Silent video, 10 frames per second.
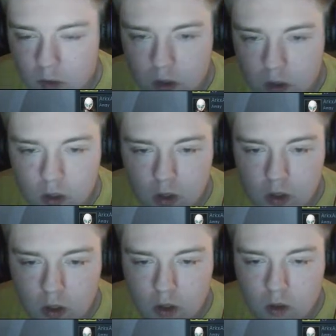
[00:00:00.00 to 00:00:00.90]

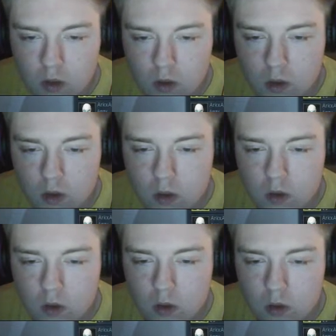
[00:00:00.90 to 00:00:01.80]

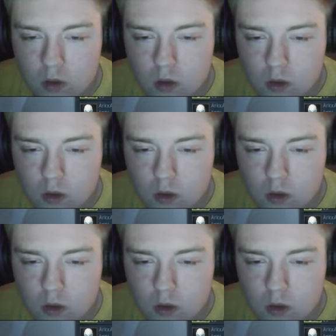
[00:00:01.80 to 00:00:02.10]
Nobody speaks.